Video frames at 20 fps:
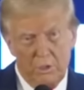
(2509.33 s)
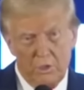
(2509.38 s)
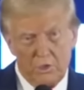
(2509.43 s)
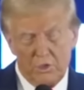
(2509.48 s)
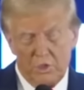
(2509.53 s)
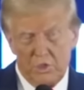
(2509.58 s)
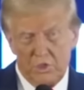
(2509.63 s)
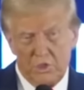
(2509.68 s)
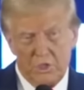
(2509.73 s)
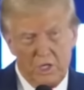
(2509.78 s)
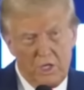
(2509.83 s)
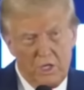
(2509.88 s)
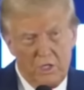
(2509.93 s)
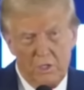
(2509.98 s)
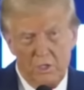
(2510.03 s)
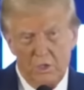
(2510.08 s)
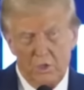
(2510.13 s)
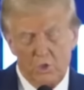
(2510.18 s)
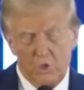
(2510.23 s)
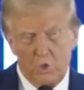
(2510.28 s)
As I
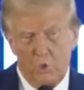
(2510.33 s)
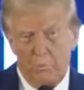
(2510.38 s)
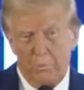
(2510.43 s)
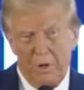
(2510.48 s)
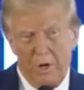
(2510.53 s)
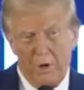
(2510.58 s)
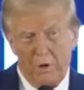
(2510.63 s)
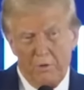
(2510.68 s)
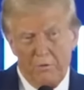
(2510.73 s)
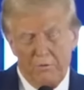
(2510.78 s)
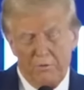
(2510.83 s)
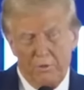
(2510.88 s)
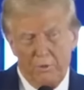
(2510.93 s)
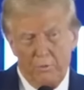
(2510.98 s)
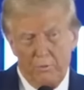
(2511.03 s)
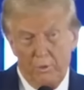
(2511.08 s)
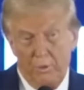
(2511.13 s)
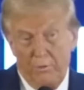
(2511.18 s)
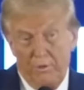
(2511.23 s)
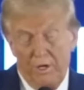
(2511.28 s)
said, so
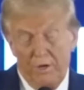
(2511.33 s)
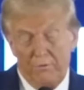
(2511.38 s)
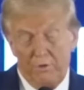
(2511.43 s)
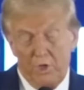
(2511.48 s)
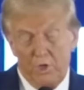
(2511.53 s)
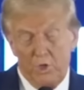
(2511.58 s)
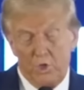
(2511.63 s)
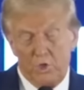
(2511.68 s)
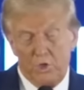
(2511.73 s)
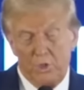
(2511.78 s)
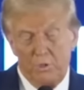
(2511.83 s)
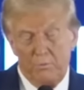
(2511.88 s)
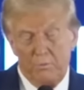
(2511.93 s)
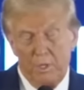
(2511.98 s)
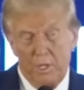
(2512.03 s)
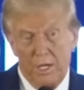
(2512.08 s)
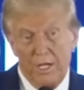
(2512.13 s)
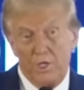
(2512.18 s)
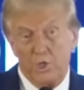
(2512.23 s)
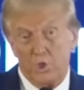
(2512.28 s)
powerful. We've never used
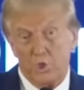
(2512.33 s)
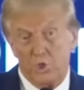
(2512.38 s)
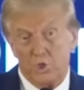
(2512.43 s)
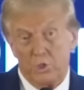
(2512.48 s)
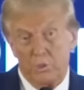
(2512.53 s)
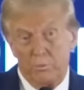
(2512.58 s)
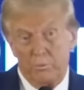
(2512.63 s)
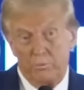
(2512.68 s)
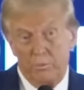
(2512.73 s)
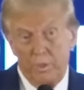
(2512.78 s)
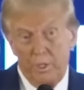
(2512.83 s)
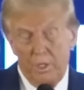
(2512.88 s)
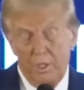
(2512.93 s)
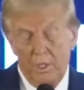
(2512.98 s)
them. I used them.